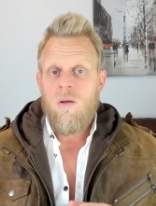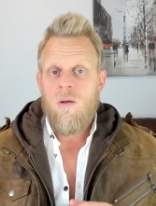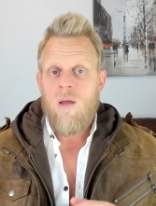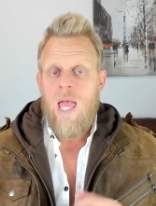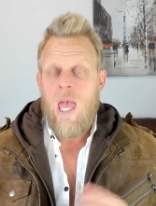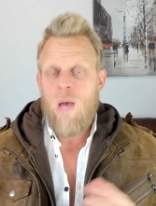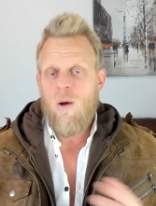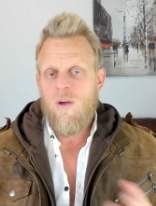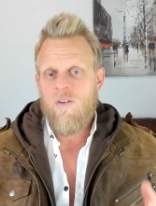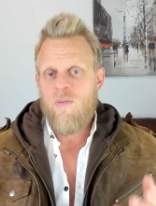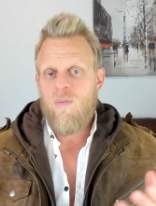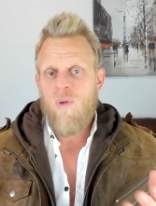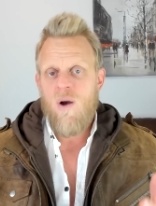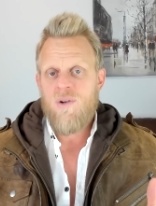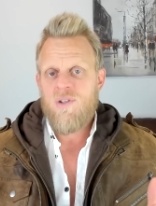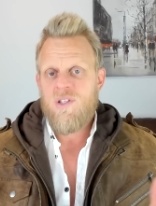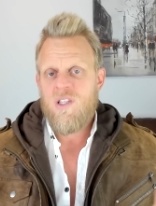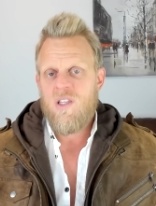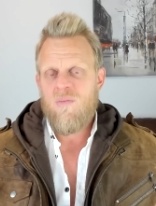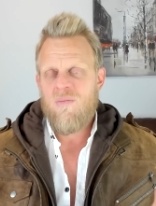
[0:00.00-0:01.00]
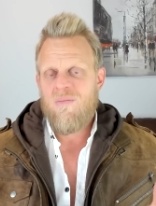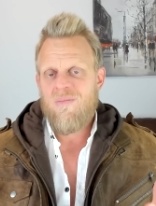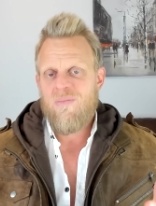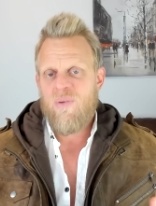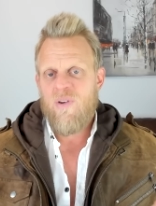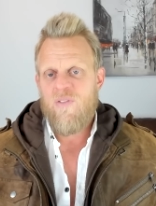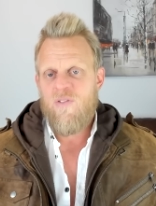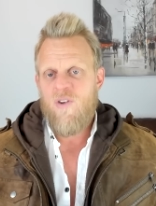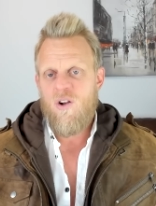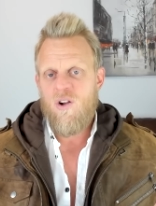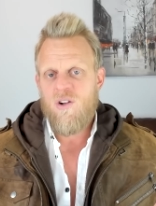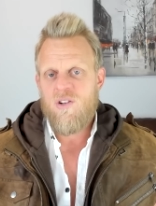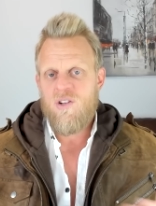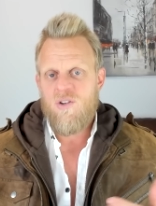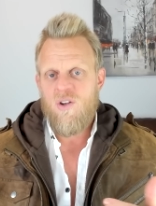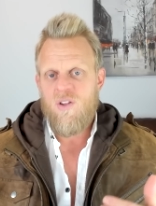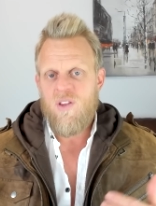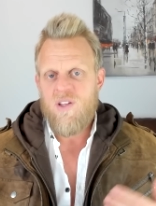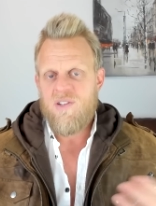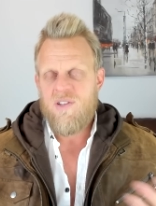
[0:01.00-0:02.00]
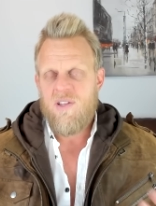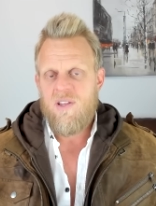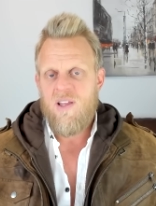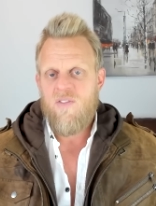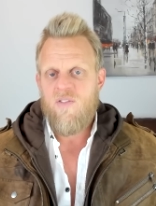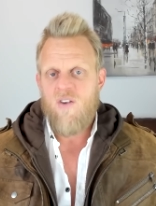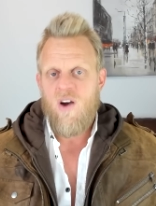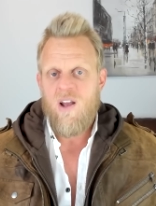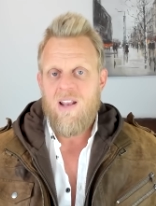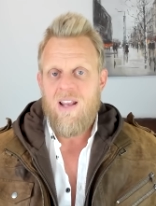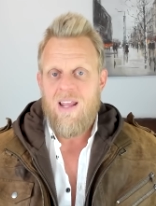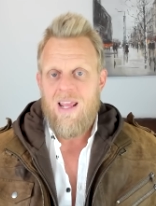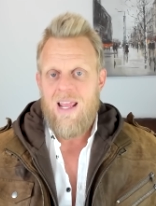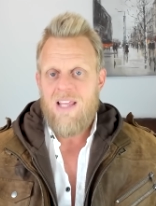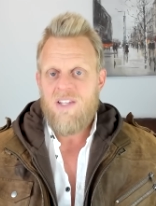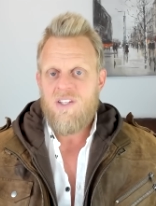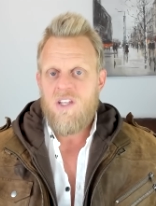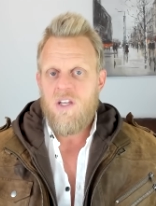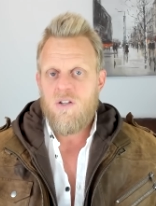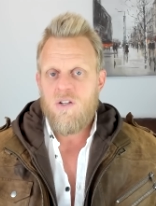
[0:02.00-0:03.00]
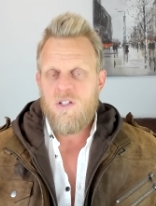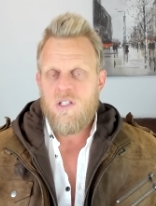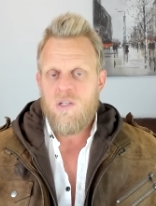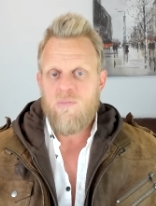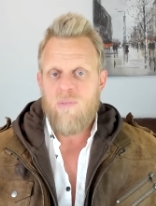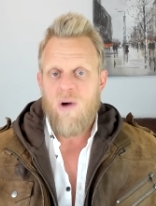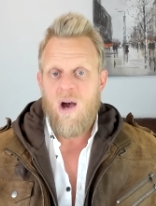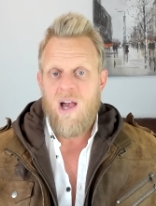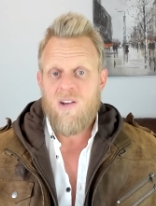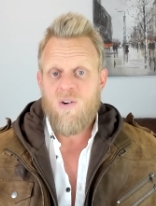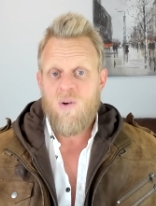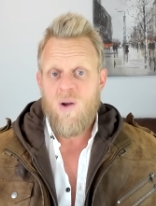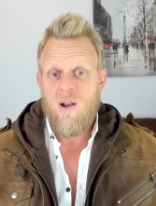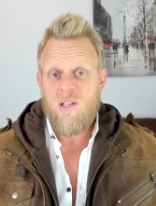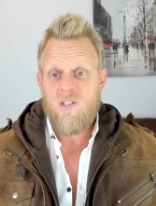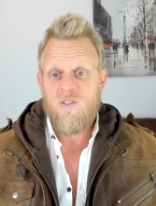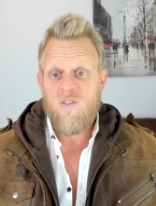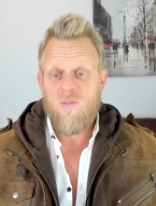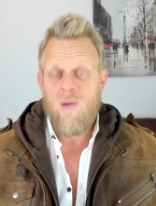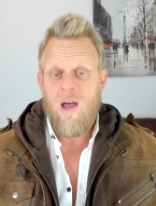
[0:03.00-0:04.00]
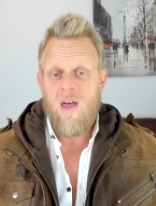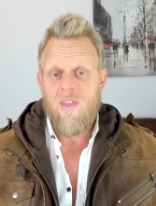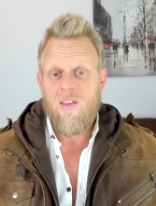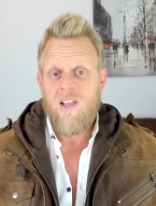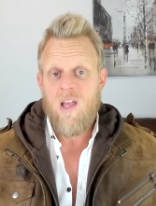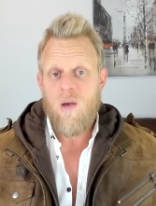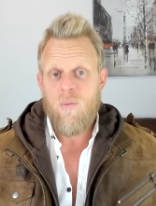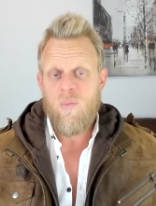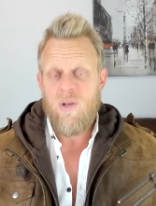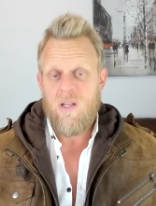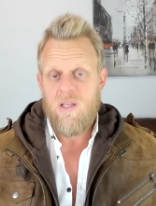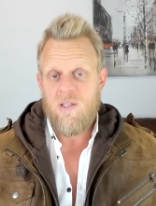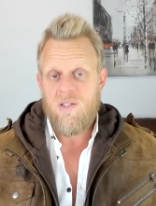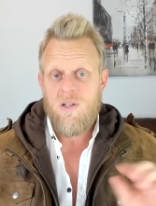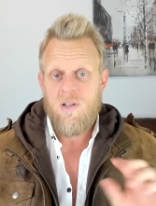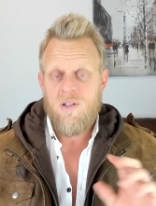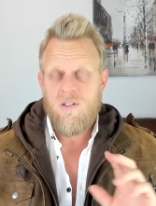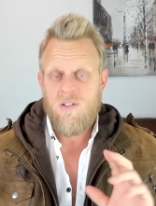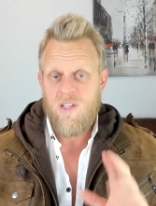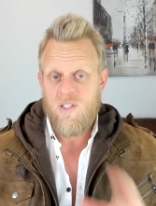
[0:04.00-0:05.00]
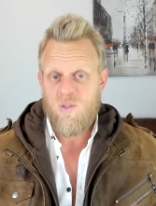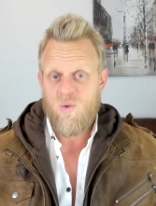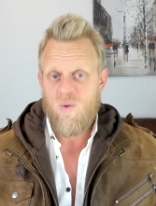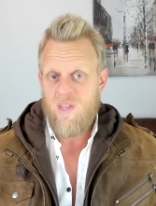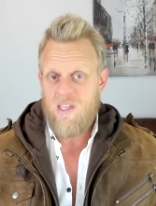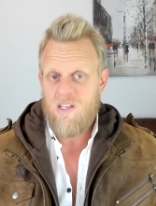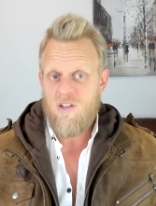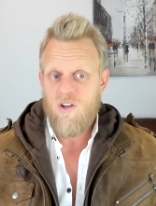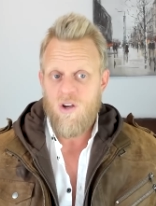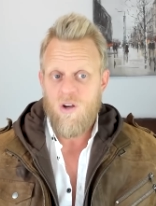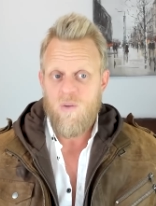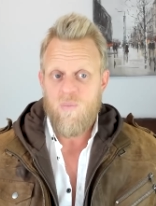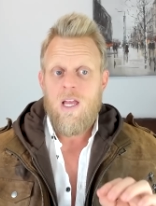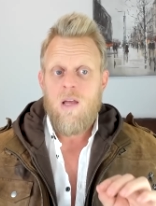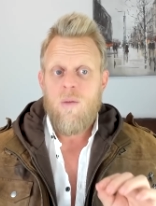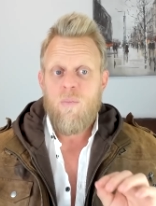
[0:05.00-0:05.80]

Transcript: However, most of them prefer not to do this and they find it easier just to buy credits from other companies. So that's what they do.